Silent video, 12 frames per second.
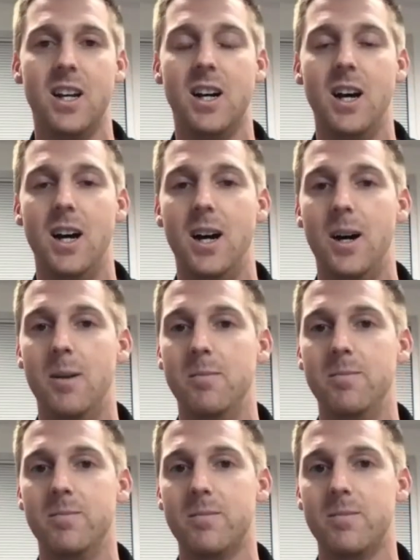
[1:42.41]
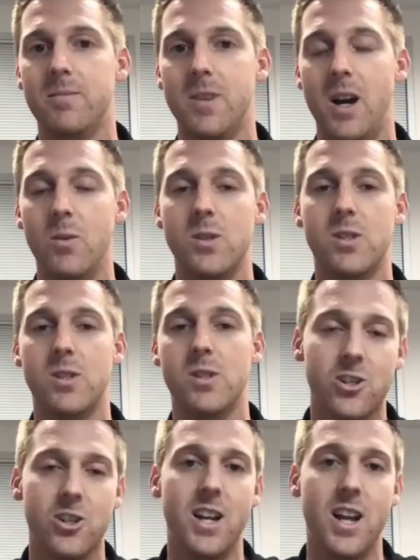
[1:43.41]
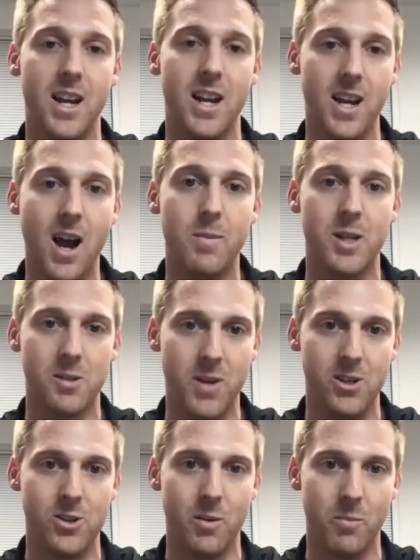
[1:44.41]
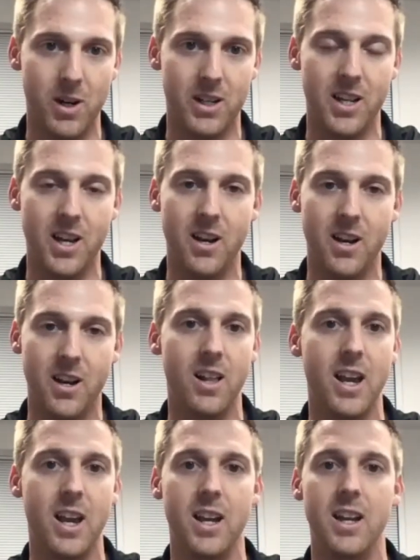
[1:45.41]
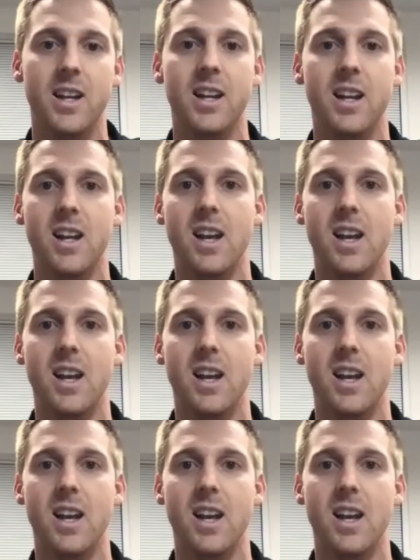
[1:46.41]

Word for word: Um, I was actually an economics major at Bucknell and